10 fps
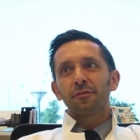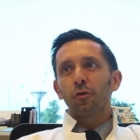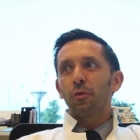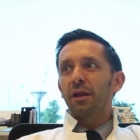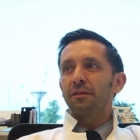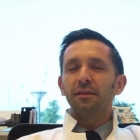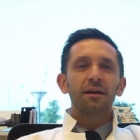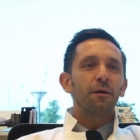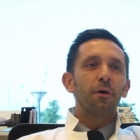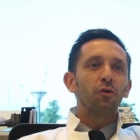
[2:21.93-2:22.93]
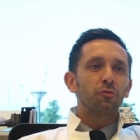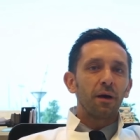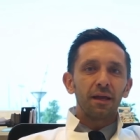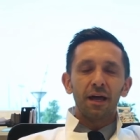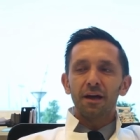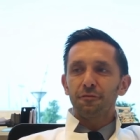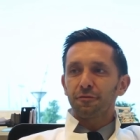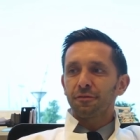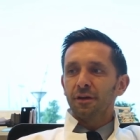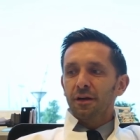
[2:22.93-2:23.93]
so when I think about my
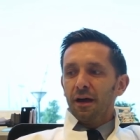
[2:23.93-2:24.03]
life